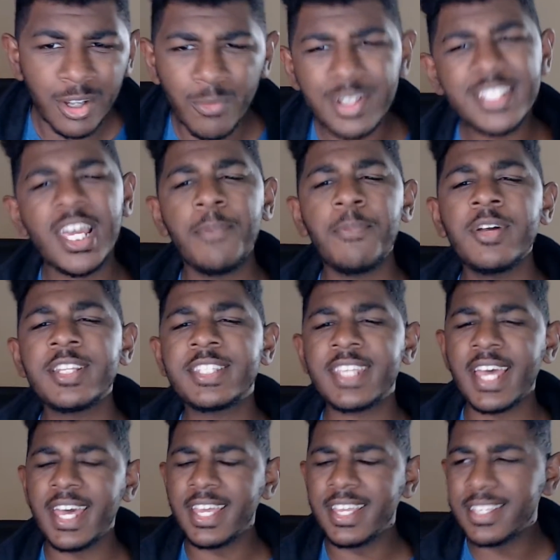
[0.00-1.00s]
When someone
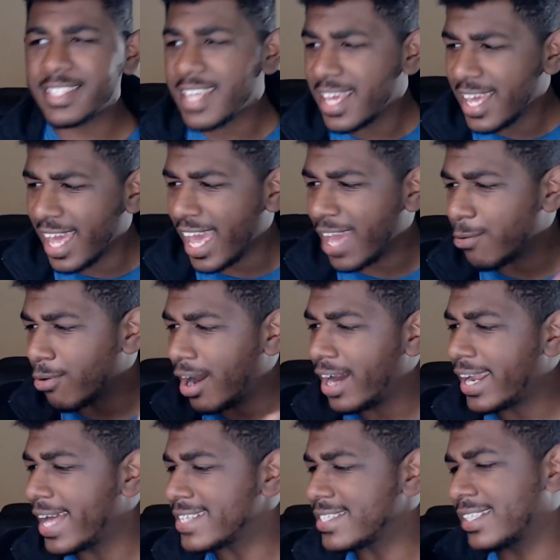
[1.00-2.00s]
says a
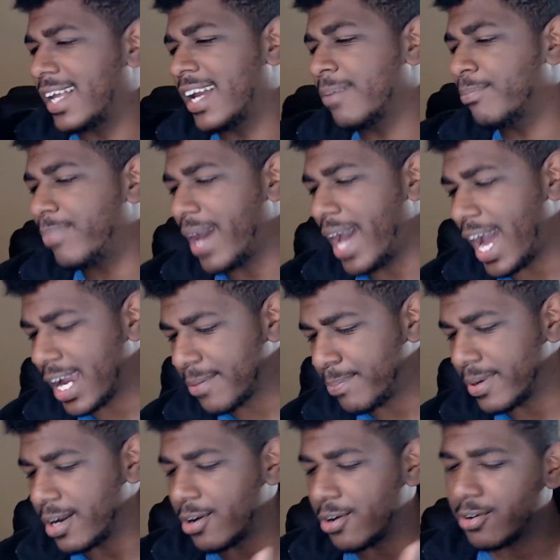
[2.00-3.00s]
rod has a lot of
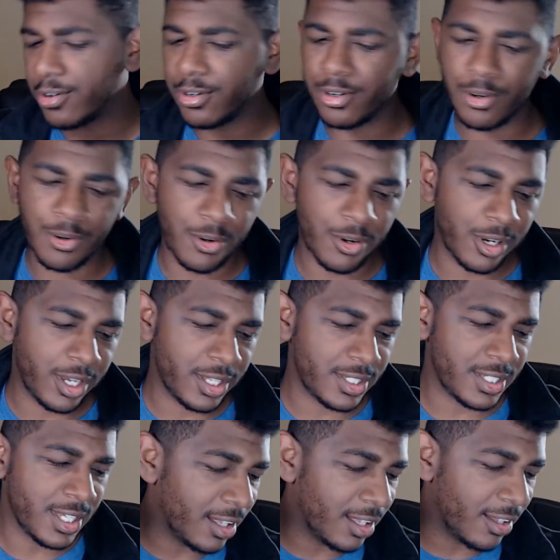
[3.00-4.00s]
backbone, or it's